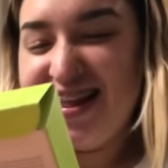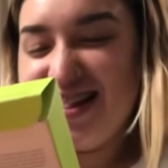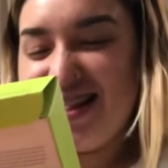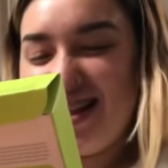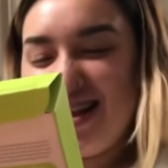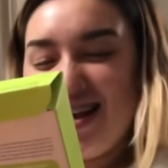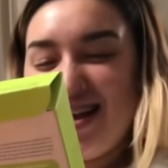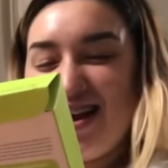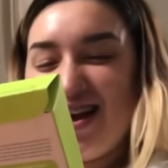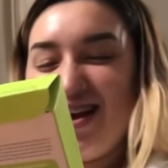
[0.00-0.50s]

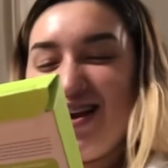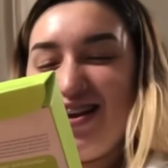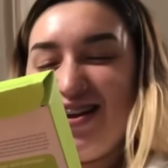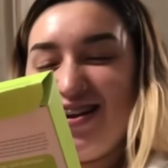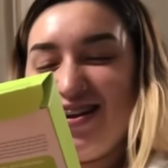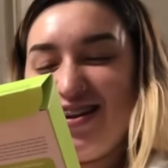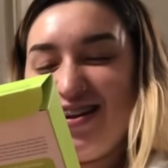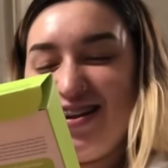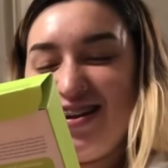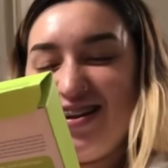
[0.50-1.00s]
They got
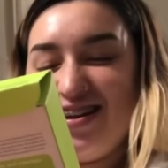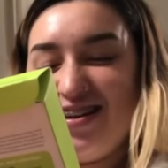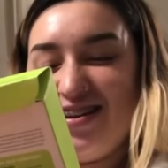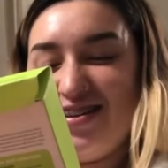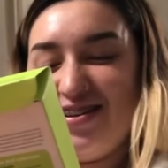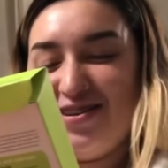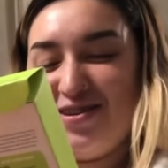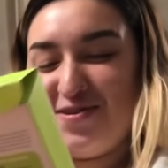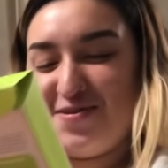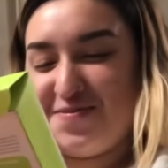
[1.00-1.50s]
her a
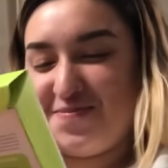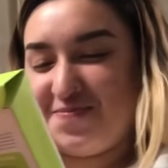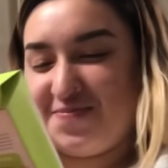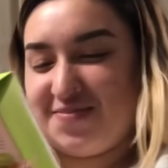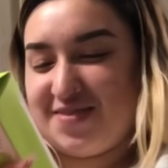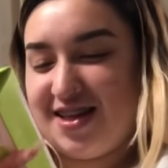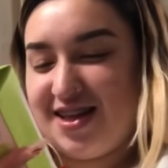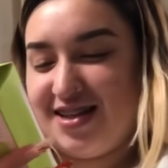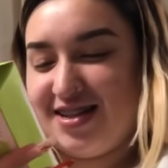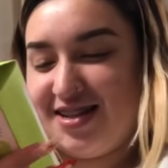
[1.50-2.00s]

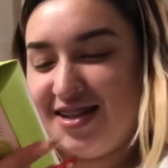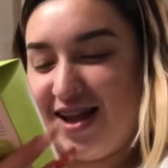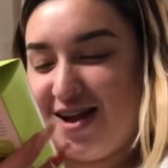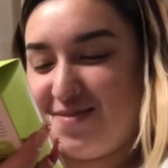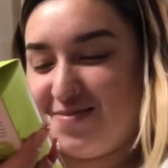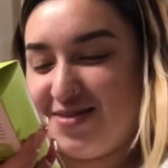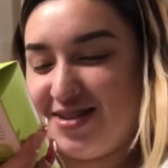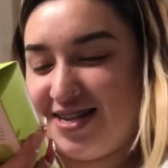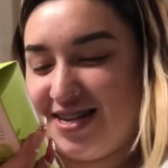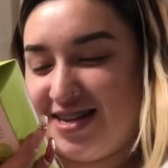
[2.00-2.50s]

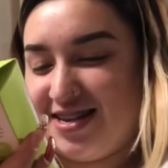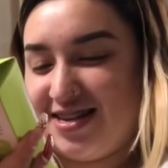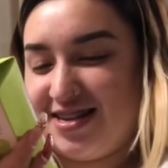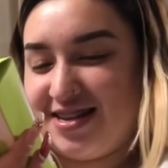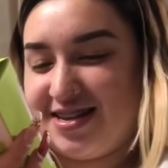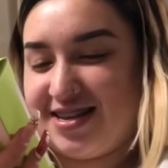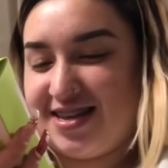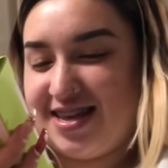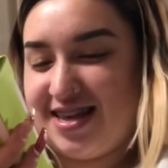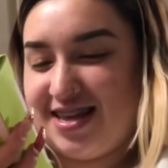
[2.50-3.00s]

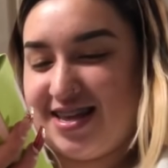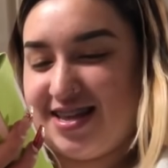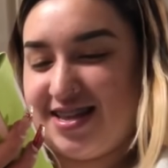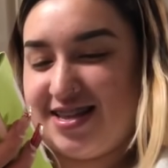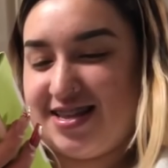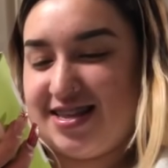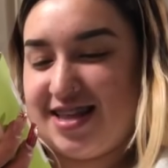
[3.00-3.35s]
Samsung Kids